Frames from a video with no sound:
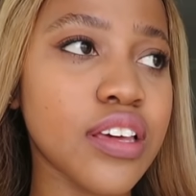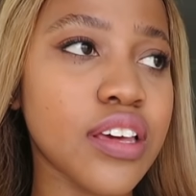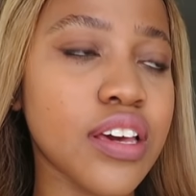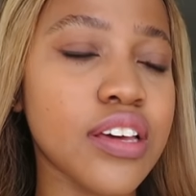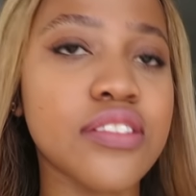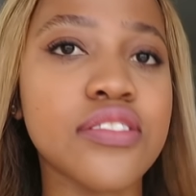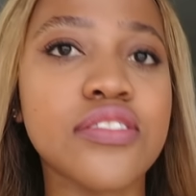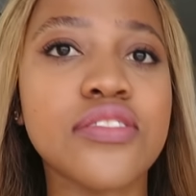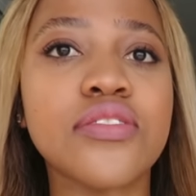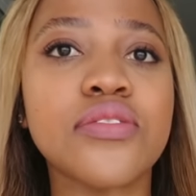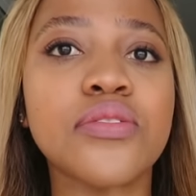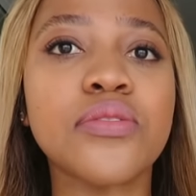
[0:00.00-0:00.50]

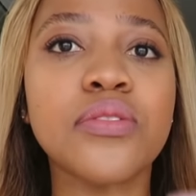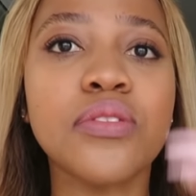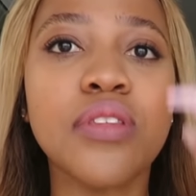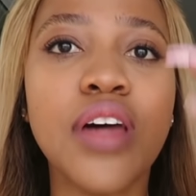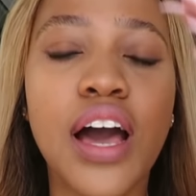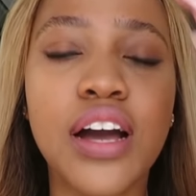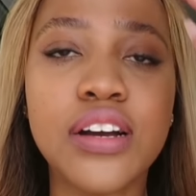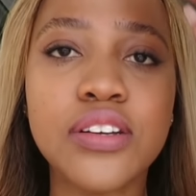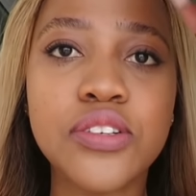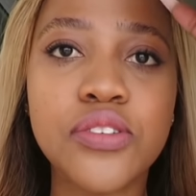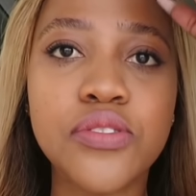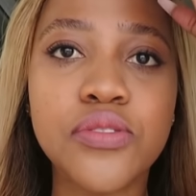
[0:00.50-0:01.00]
get to
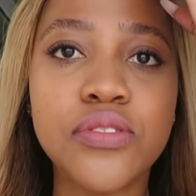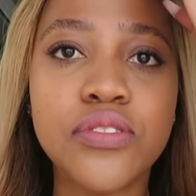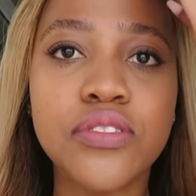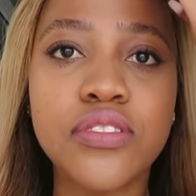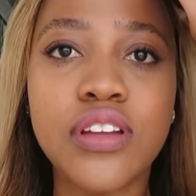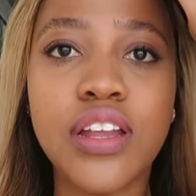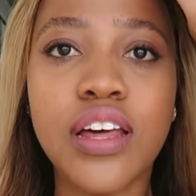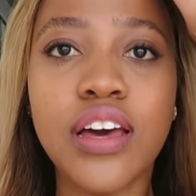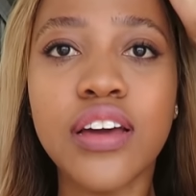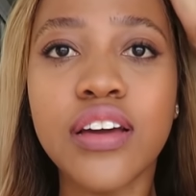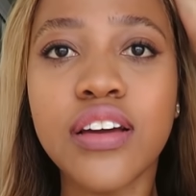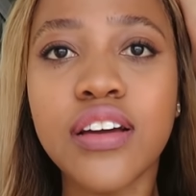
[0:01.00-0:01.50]
the
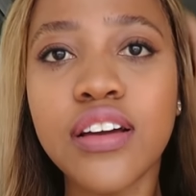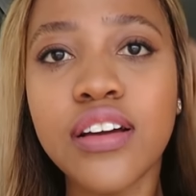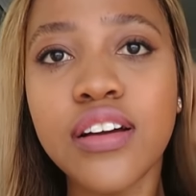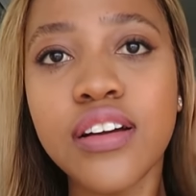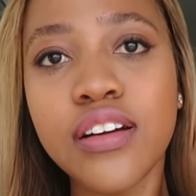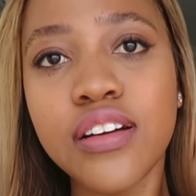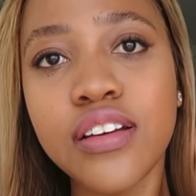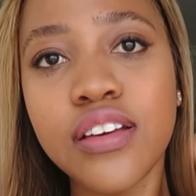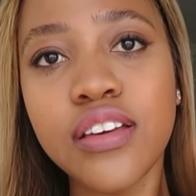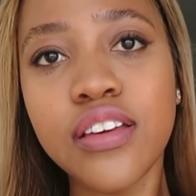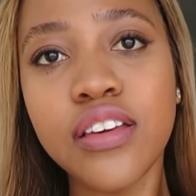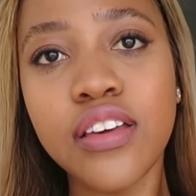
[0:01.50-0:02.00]
actual like
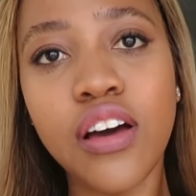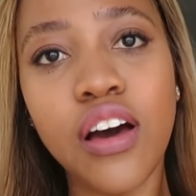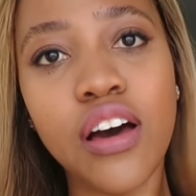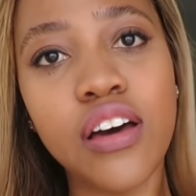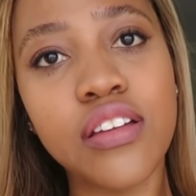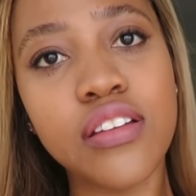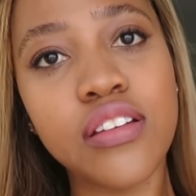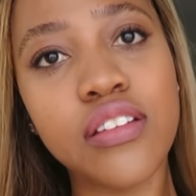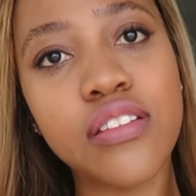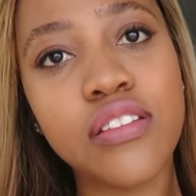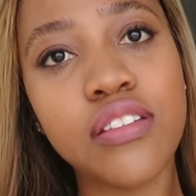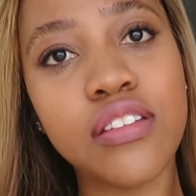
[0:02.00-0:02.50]

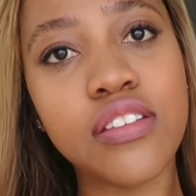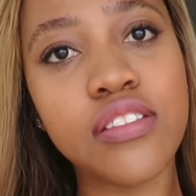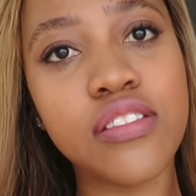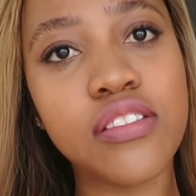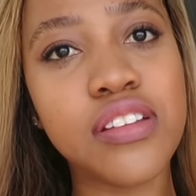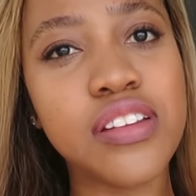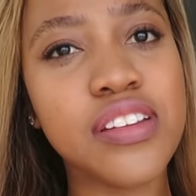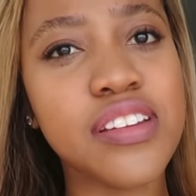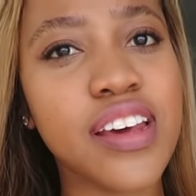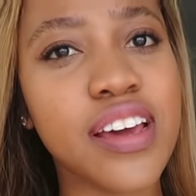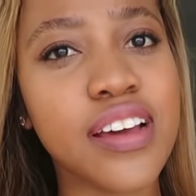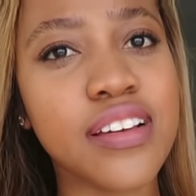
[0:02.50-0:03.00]
yacht
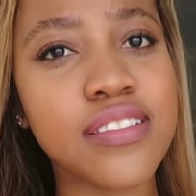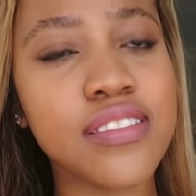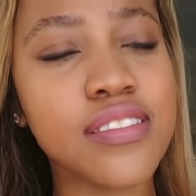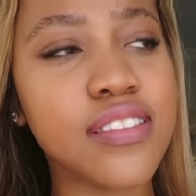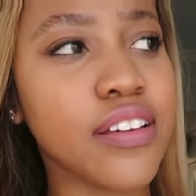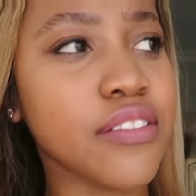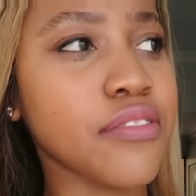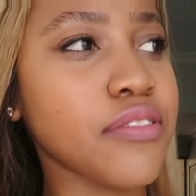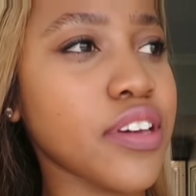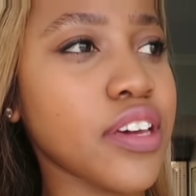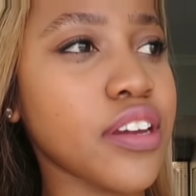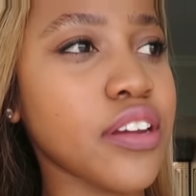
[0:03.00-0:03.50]
so Dex
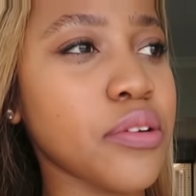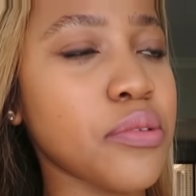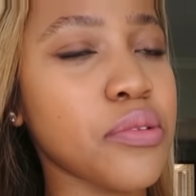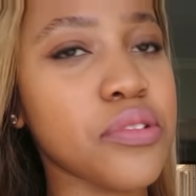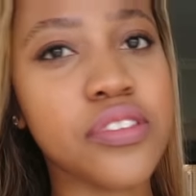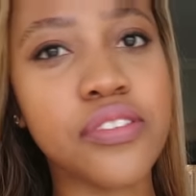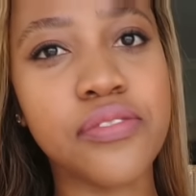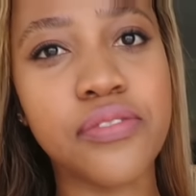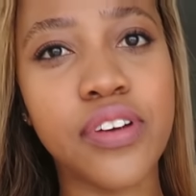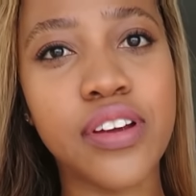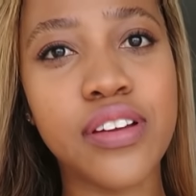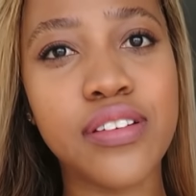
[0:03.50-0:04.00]
at V&A
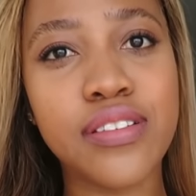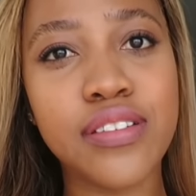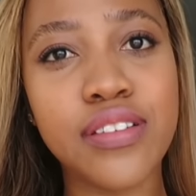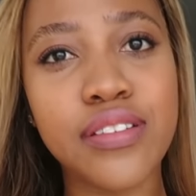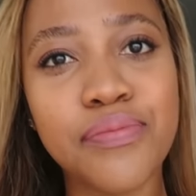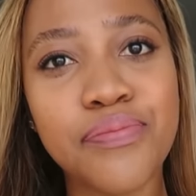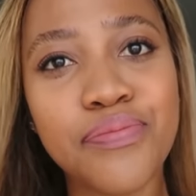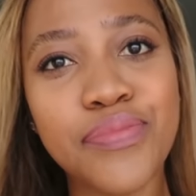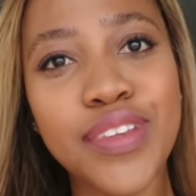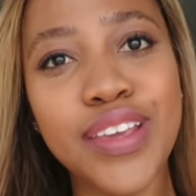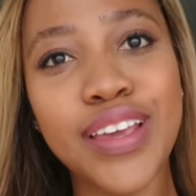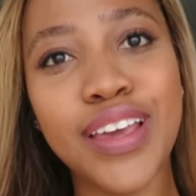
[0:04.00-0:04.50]
Waterfront
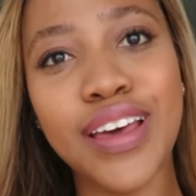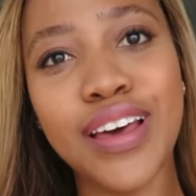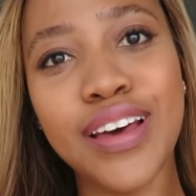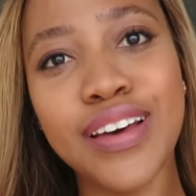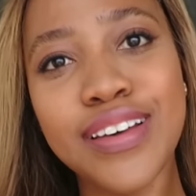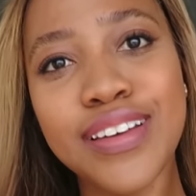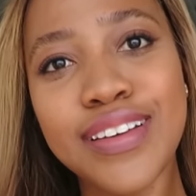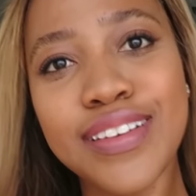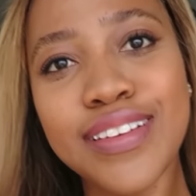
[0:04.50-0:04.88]
yeah